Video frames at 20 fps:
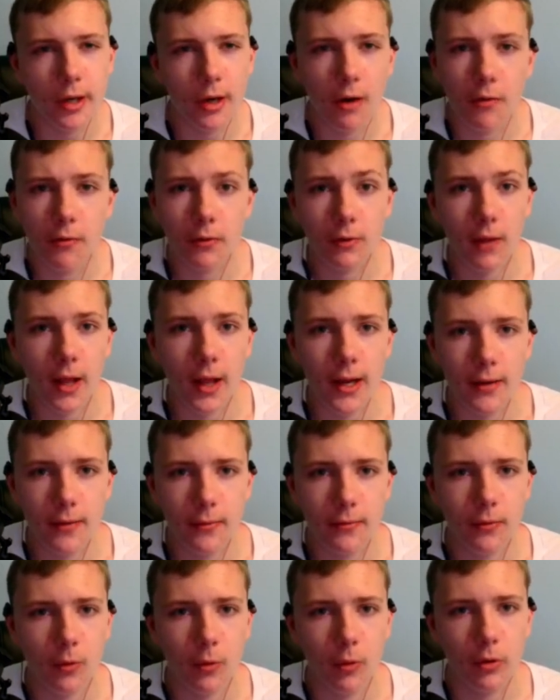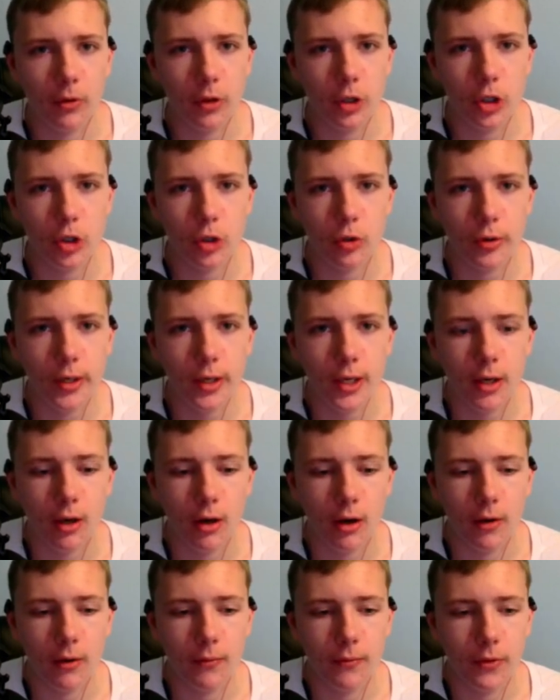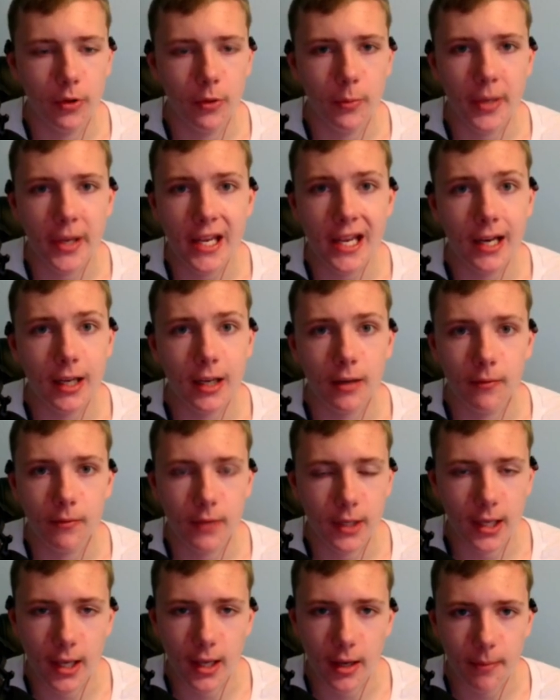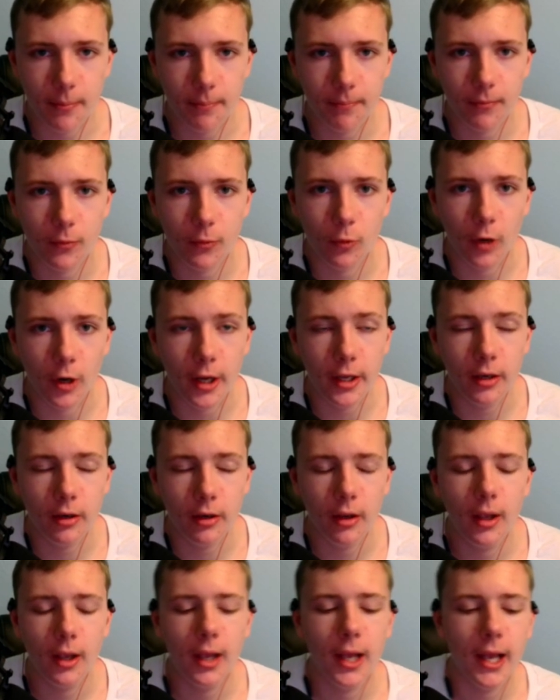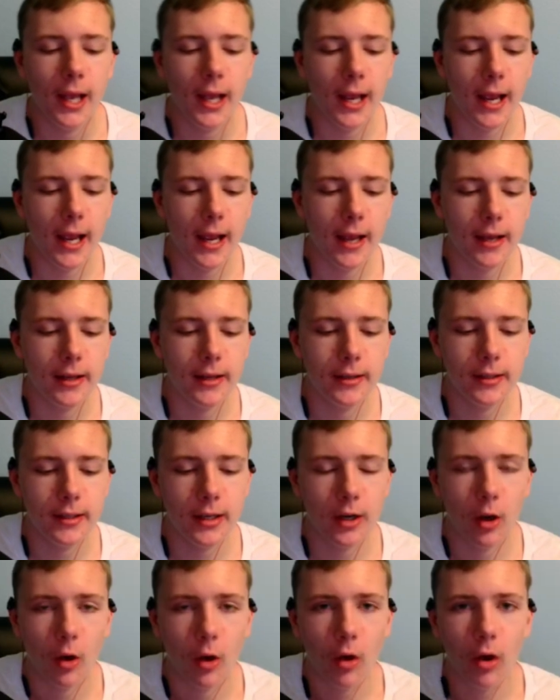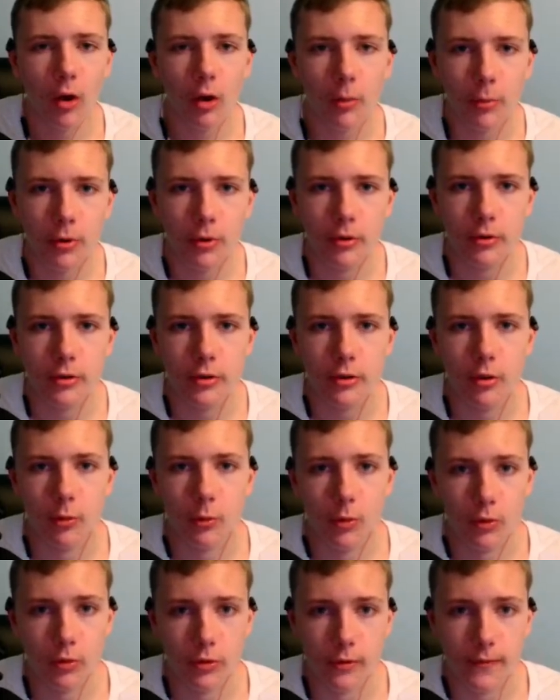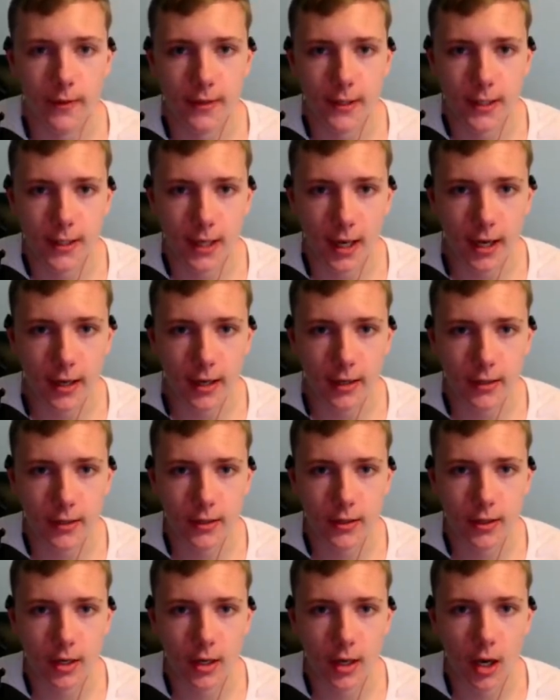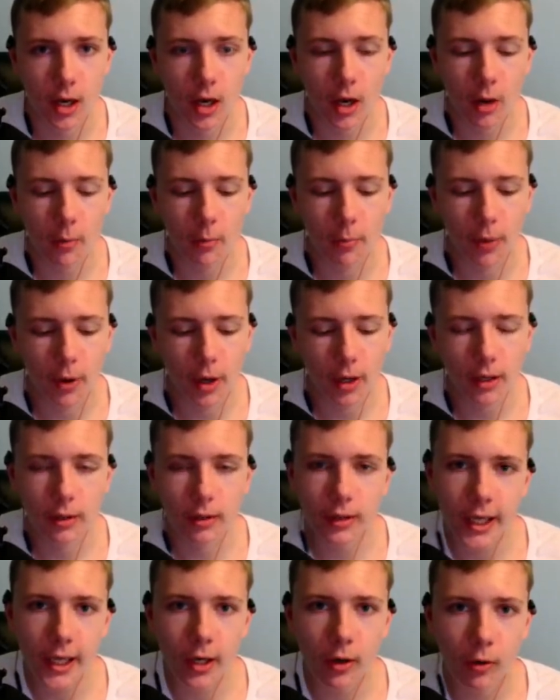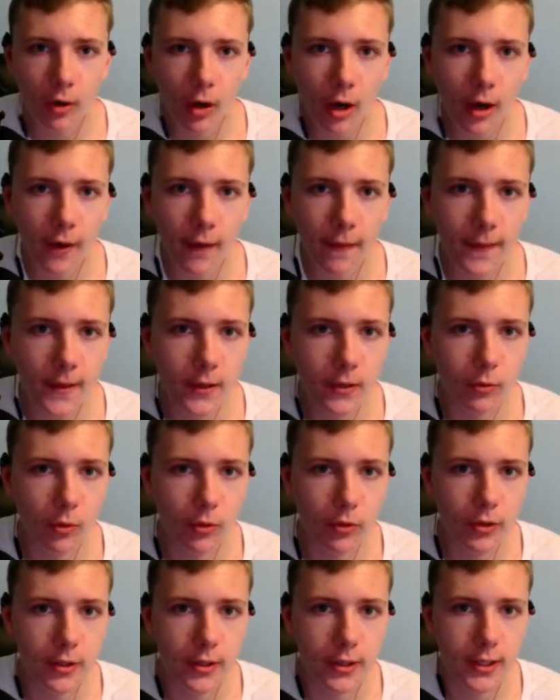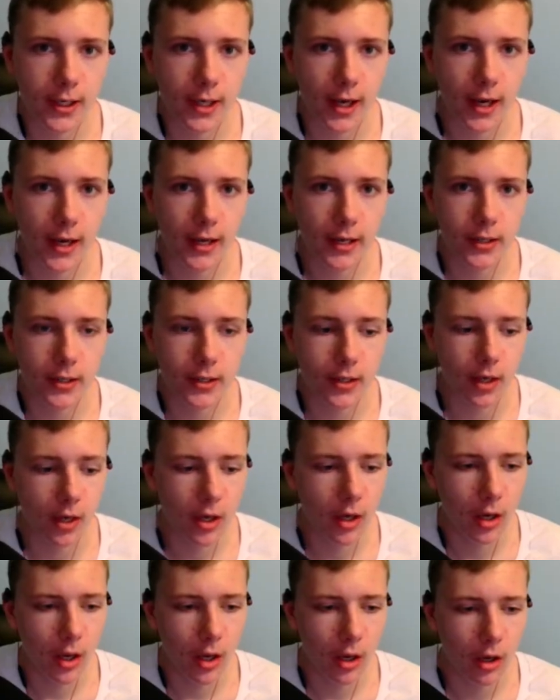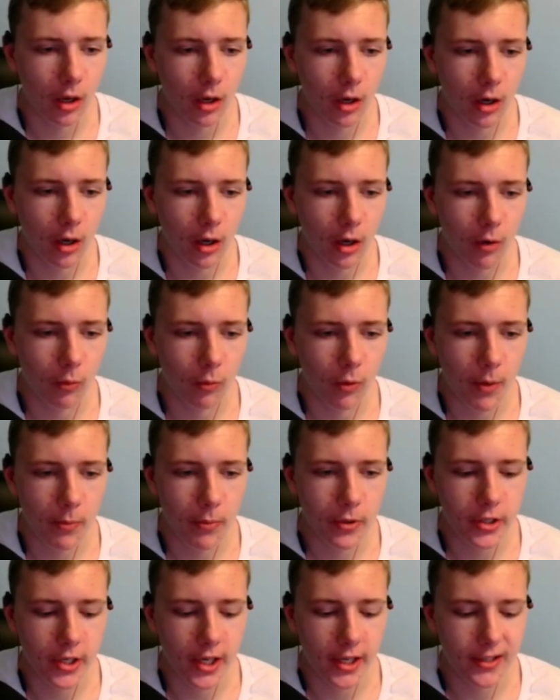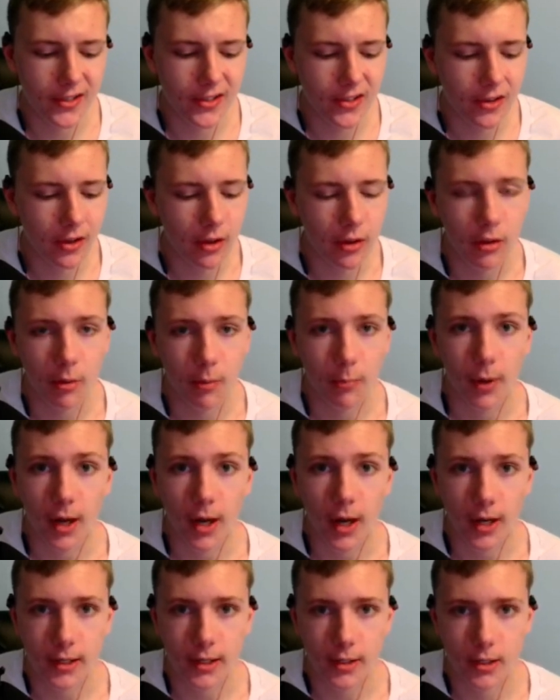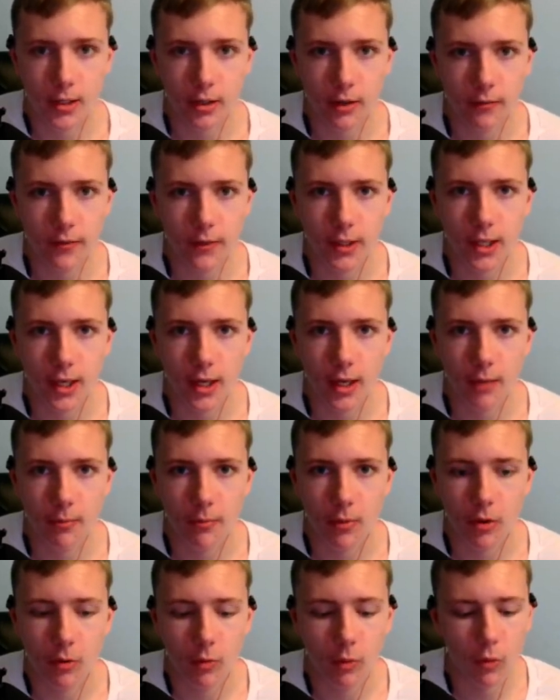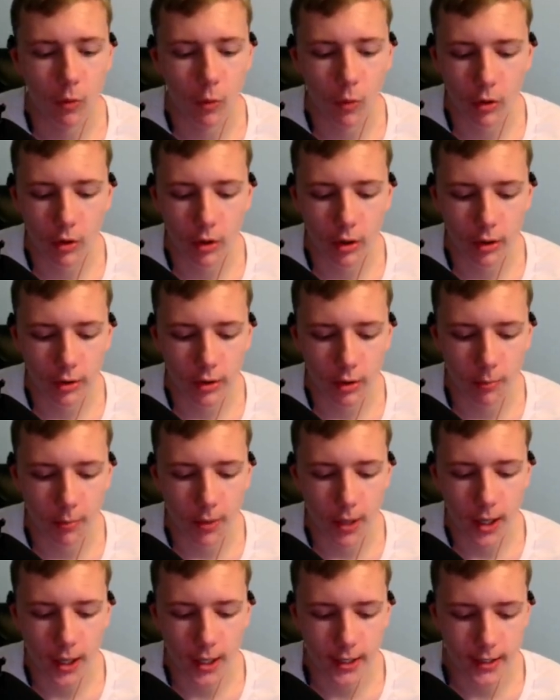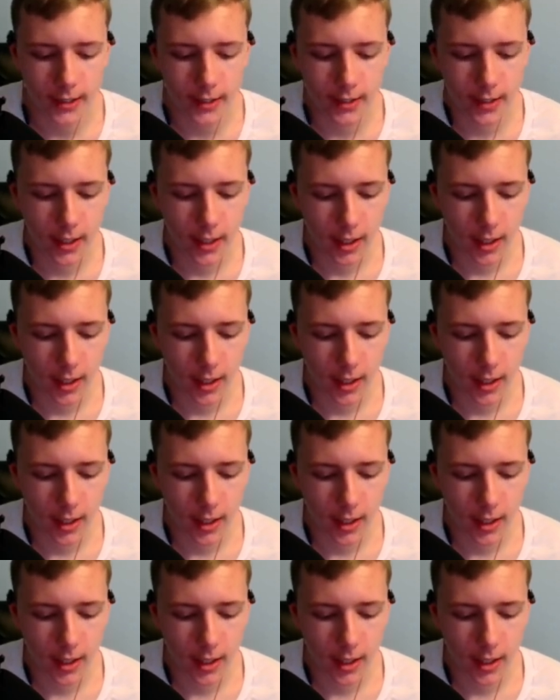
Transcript: of life, or the tree of the beginning of the game, right? And it harbors the Rose of the Skies. But later on, this Rose of the Skies represents the boss of the game, or the boss,